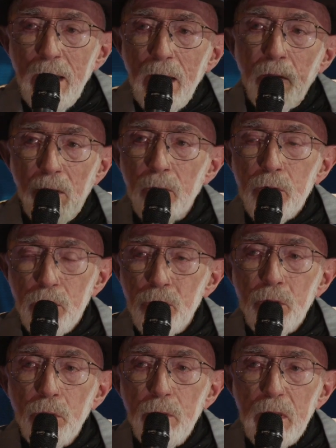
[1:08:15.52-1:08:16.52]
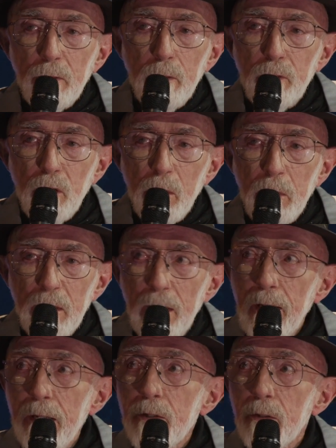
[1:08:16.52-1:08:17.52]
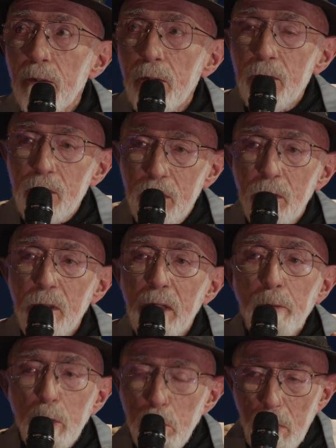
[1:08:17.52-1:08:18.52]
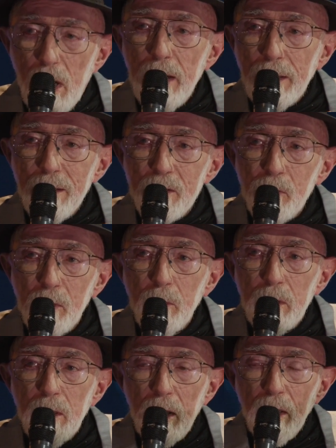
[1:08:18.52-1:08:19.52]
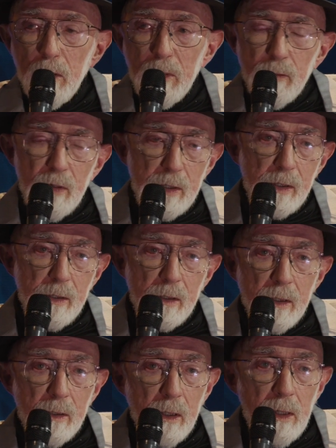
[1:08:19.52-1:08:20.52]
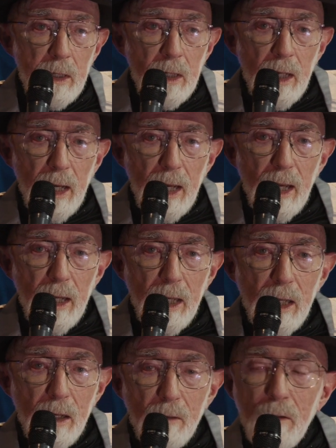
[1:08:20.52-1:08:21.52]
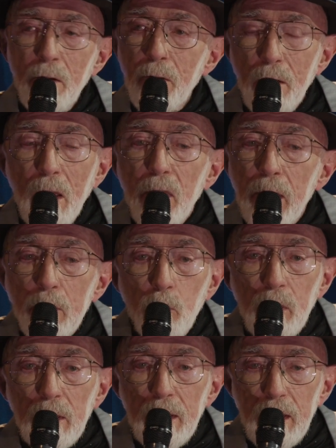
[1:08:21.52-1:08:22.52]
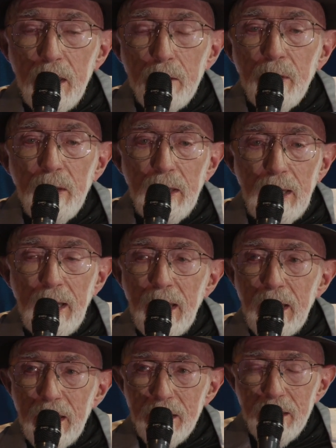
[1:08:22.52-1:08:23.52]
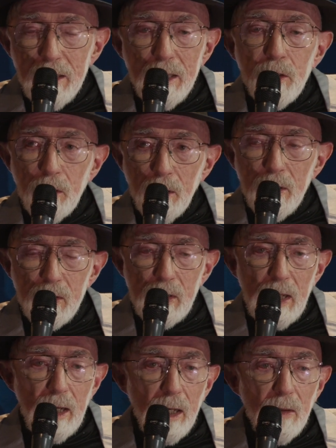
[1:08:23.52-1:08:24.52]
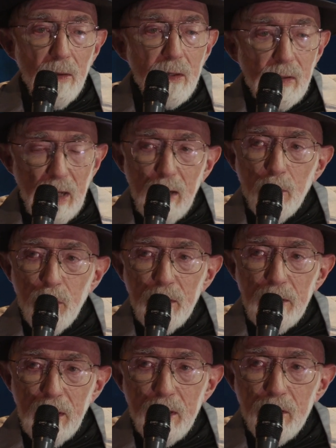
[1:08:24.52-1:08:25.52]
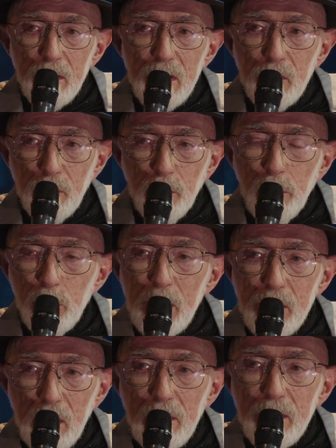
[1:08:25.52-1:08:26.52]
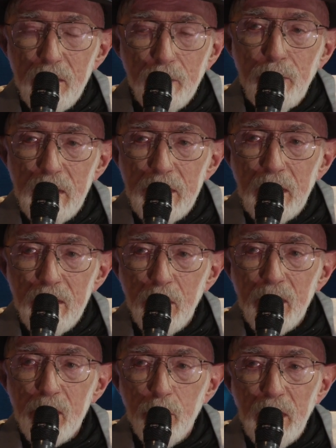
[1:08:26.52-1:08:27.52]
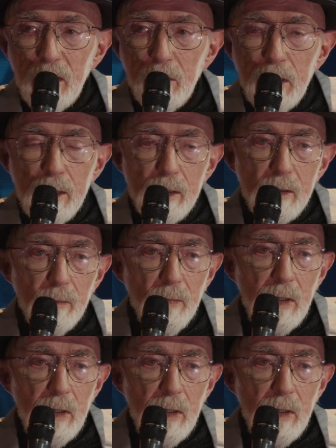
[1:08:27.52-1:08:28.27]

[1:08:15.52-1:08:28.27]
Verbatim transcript: Those are two different formulations, two different models, we would call them as physicists, that will give, in the end, it turns out, the same predictions for the results of physics experiments.